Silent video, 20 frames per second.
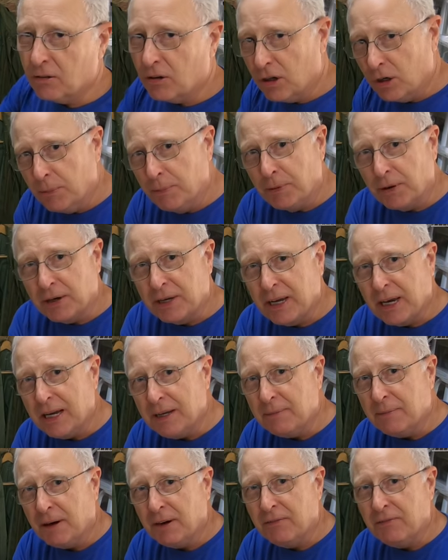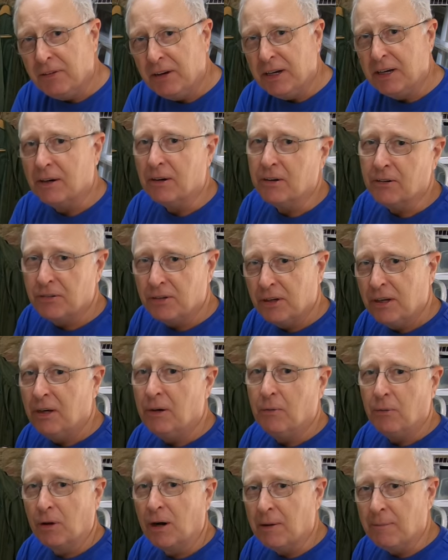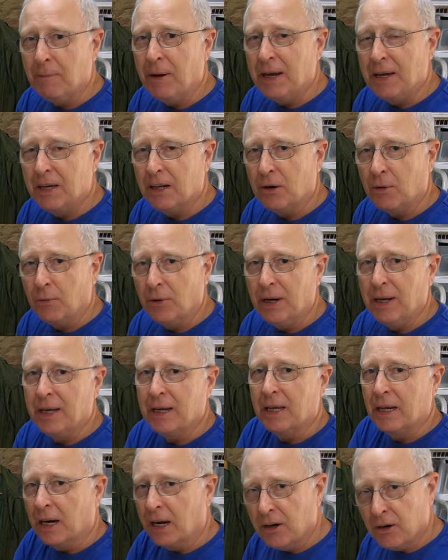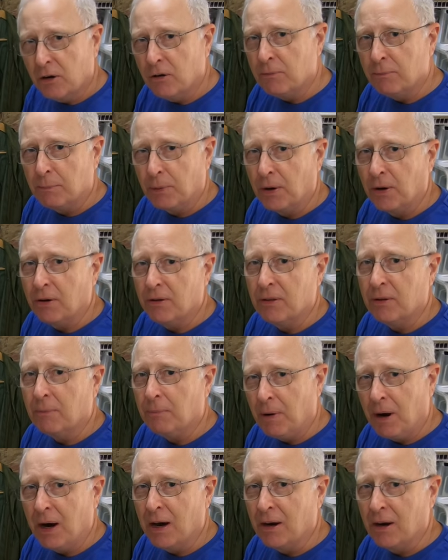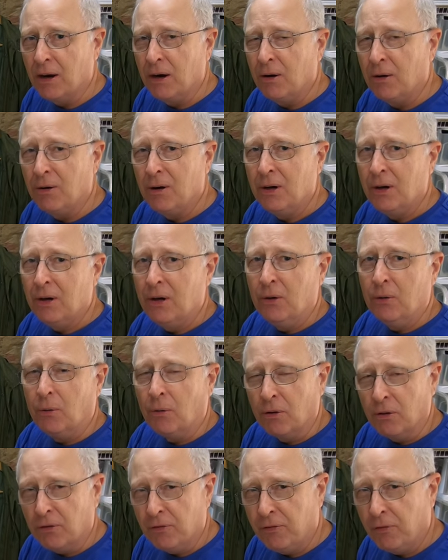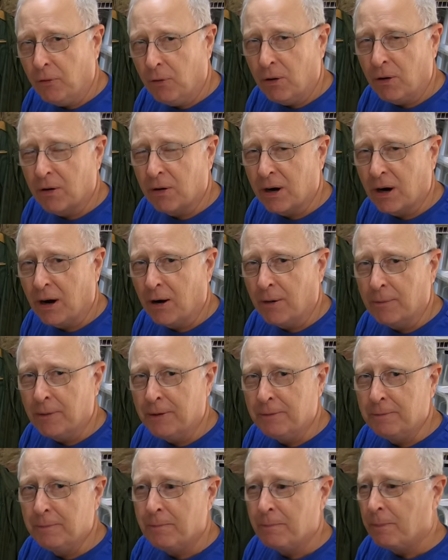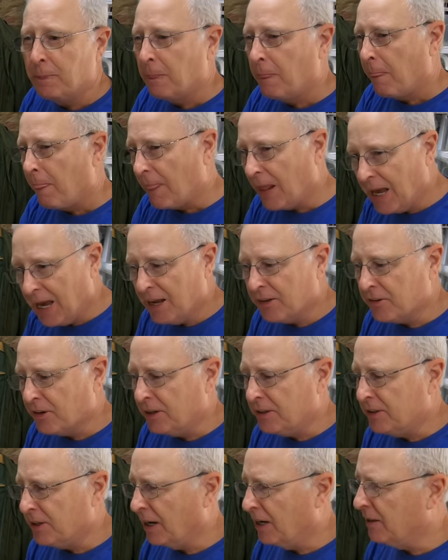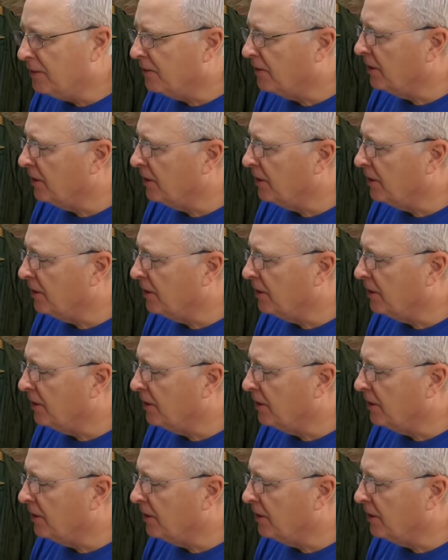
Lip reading: lubricate my fingers when I'm making a rig and I don't burn the mono or the fluorocarbon as I tighten